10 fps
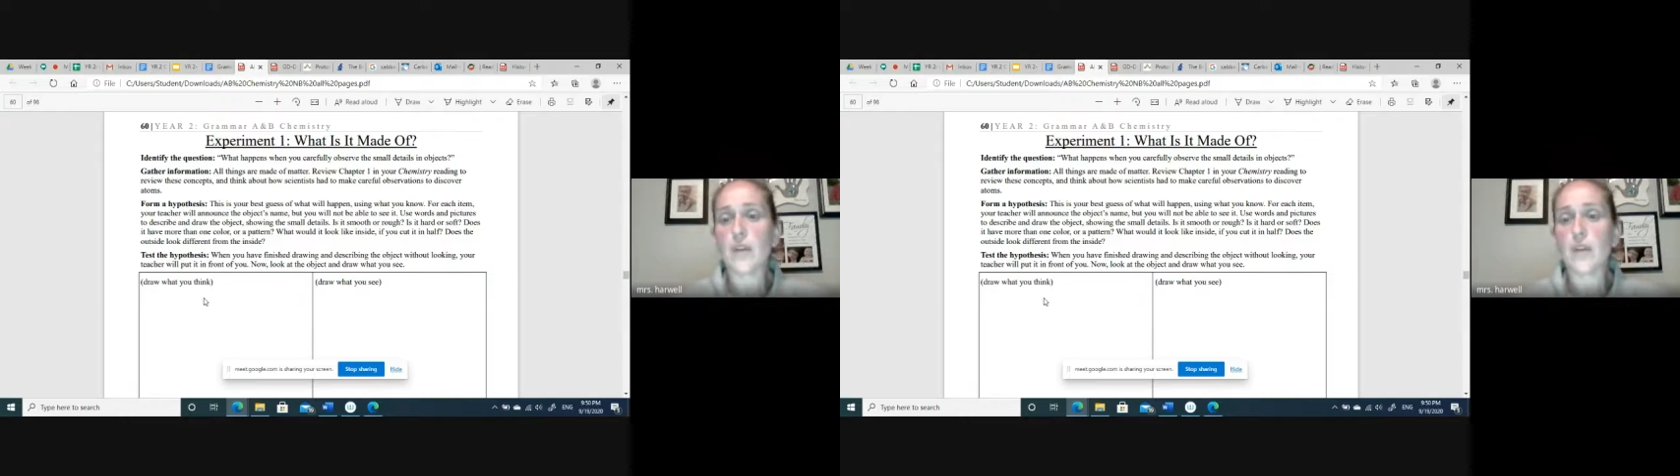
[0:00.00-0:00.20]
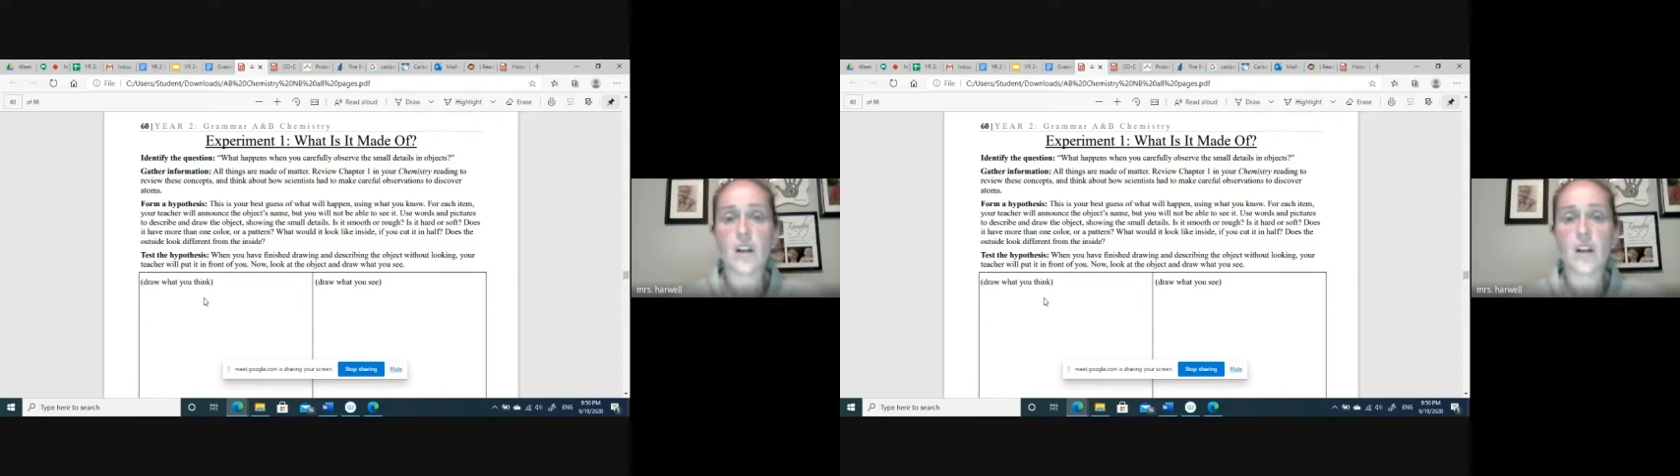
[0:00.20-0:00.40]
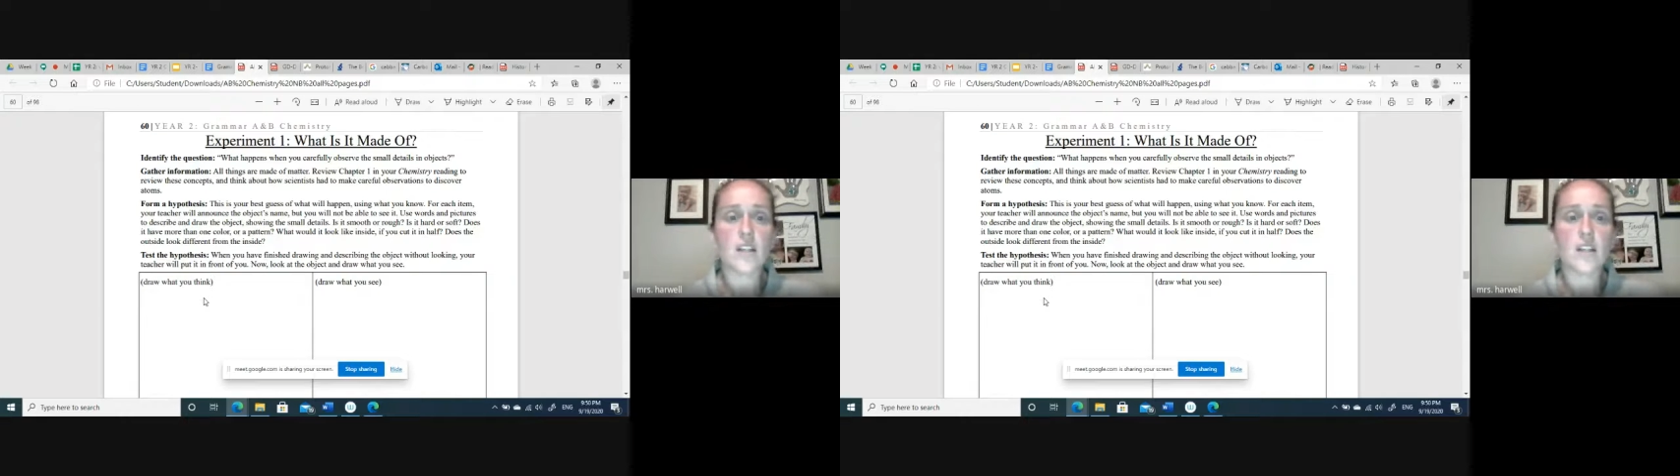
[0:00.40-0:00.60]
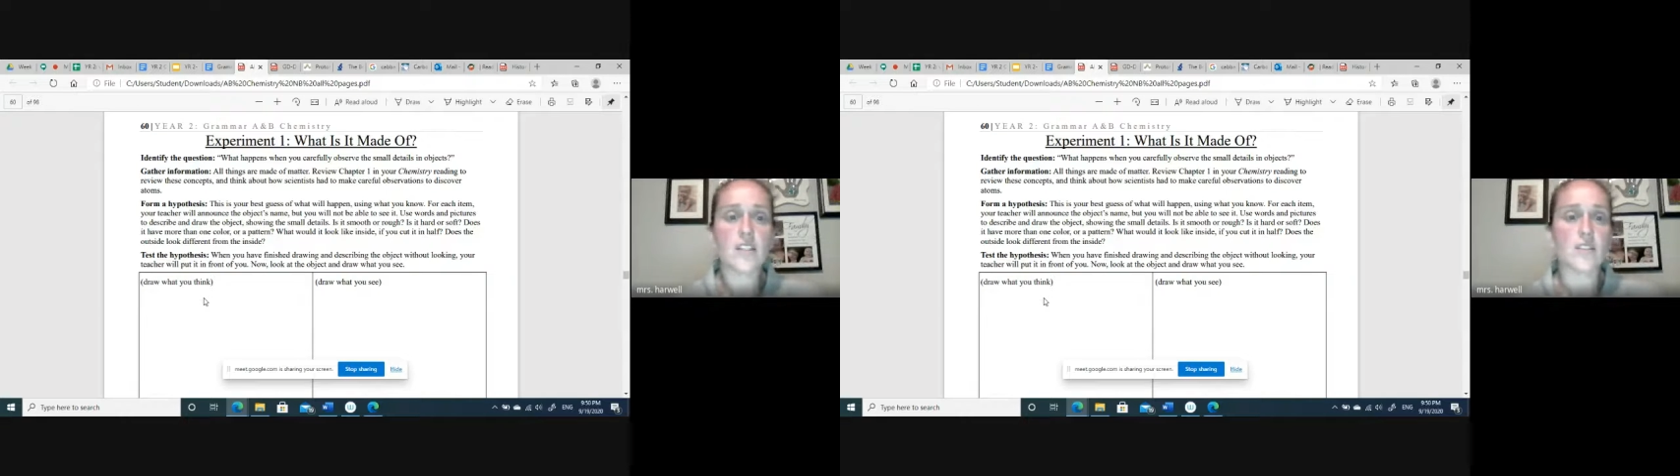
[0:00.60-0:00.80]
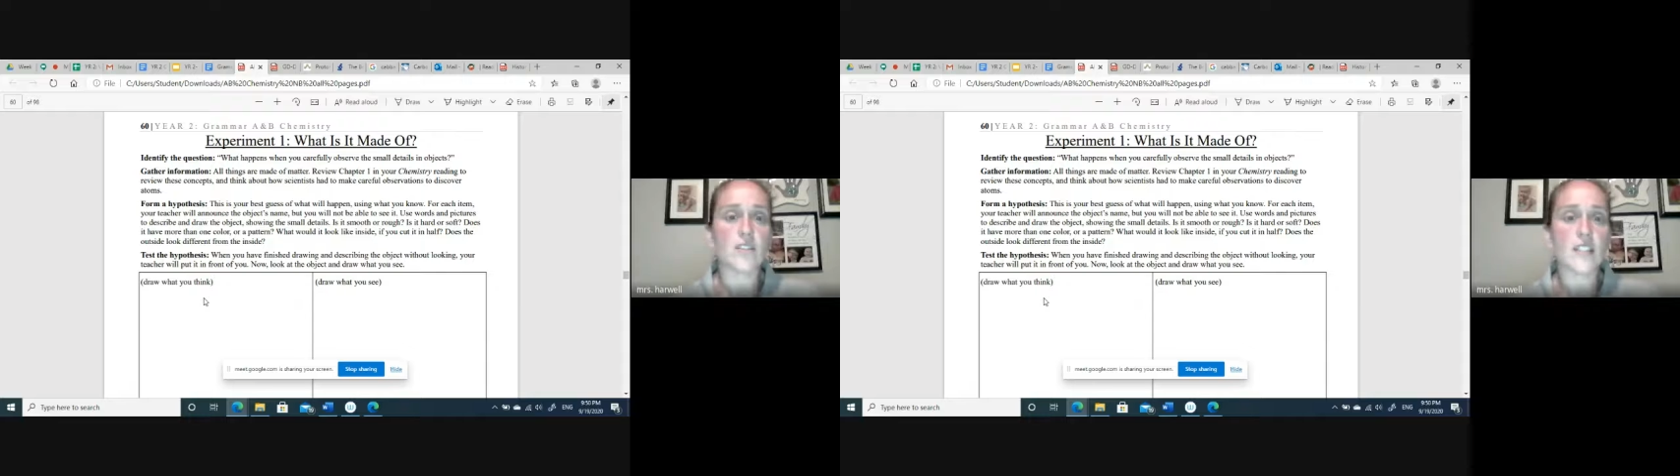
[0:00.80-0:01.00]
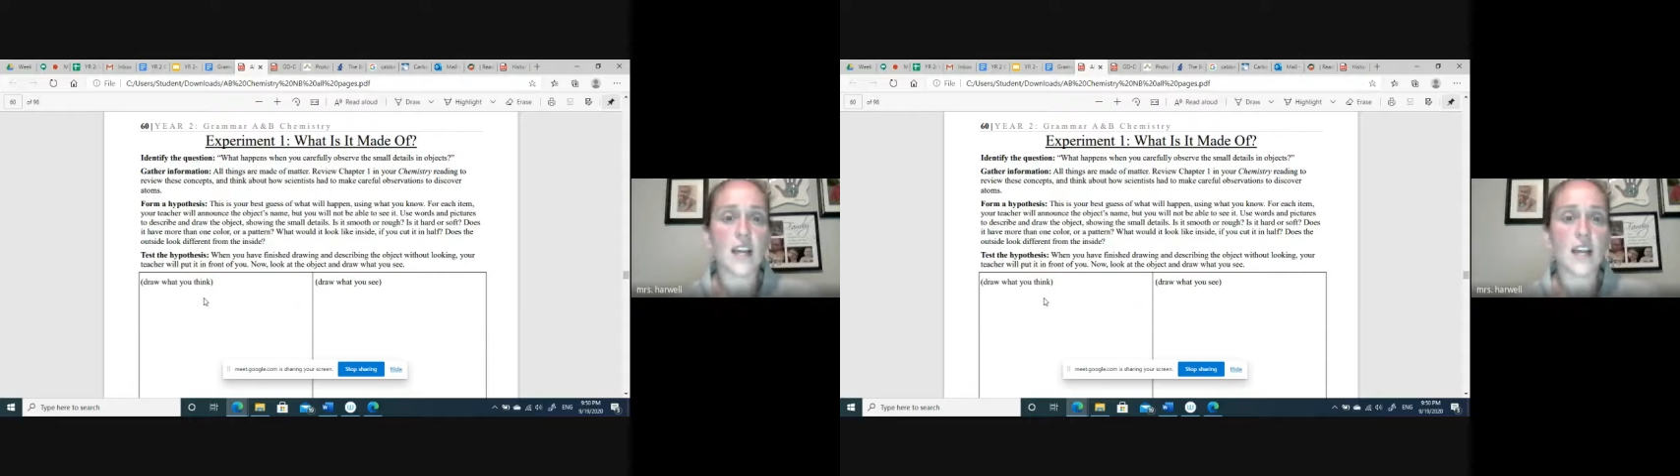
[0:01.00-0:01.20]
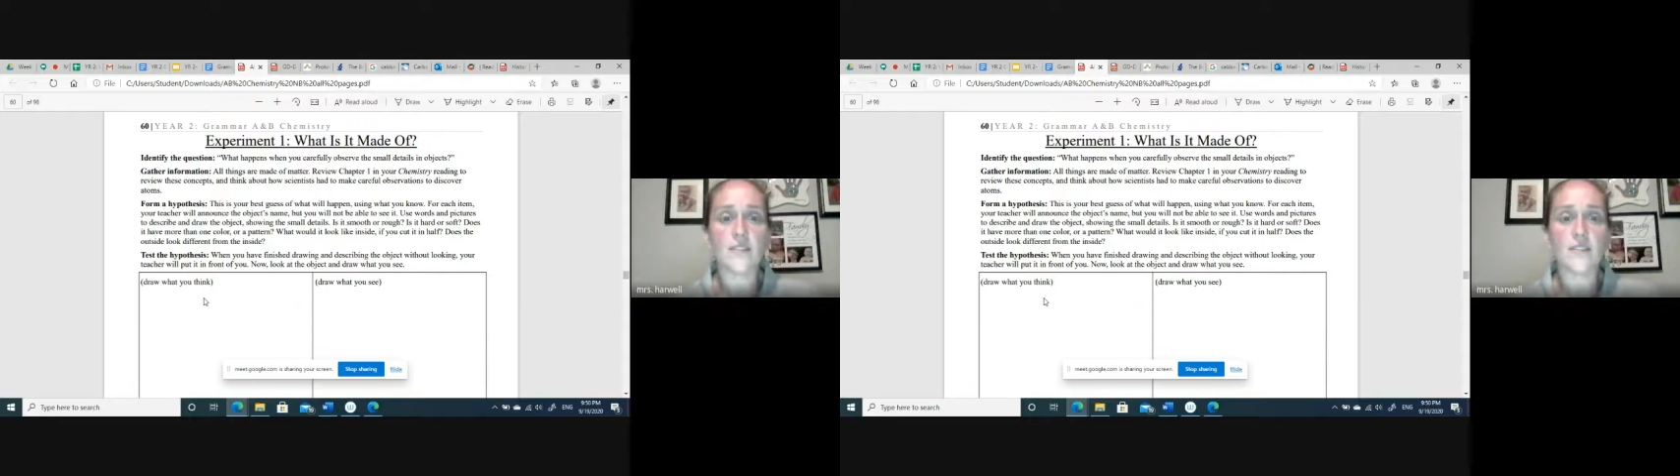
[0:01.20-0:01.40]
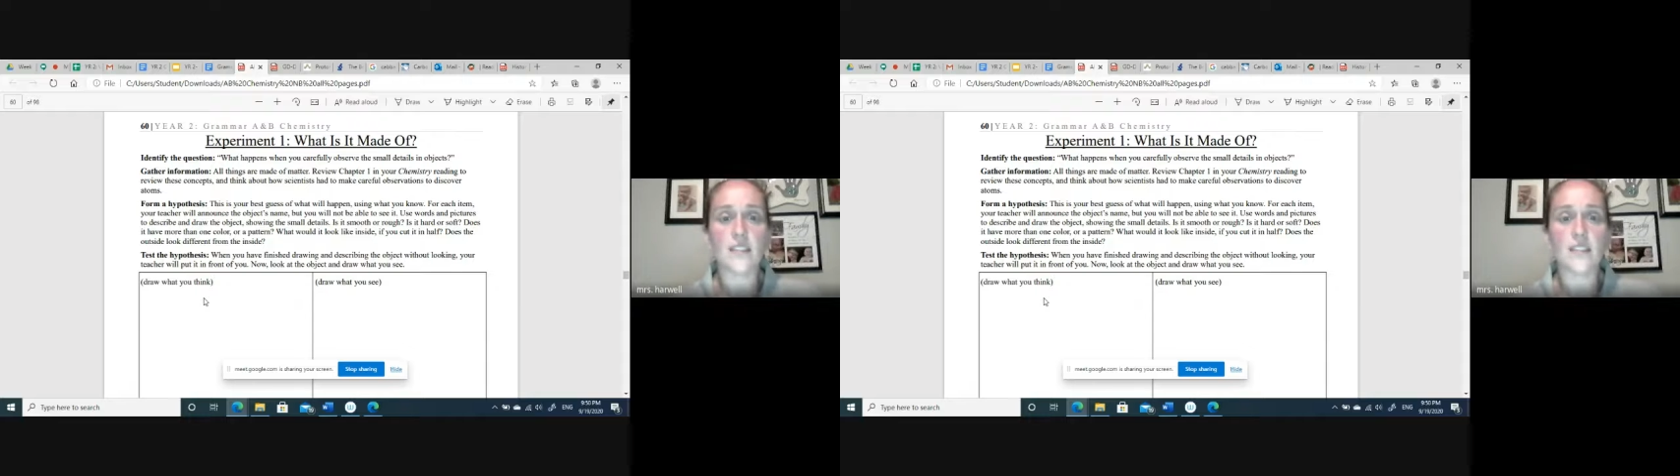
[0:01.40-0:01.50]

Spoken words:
hard or soft?